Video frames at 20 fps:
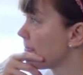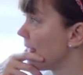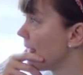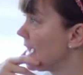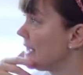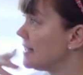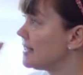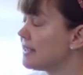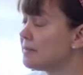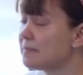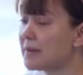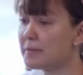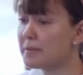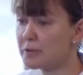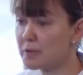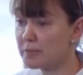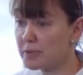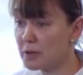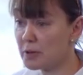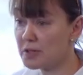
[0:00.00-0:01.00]
And in my
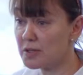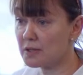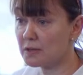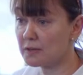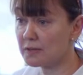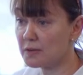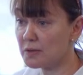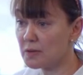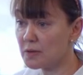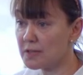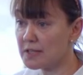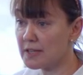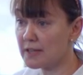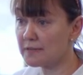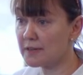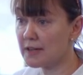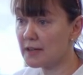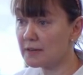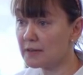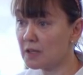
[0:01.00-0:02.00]
proposal, of course, I
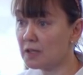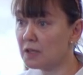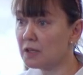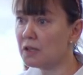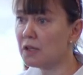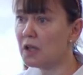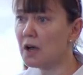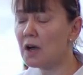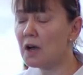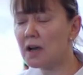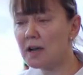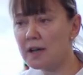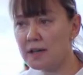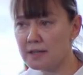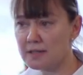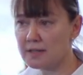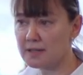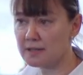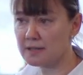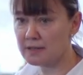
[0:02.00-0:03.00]
found a
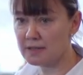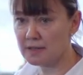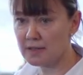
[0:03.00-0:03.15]
lot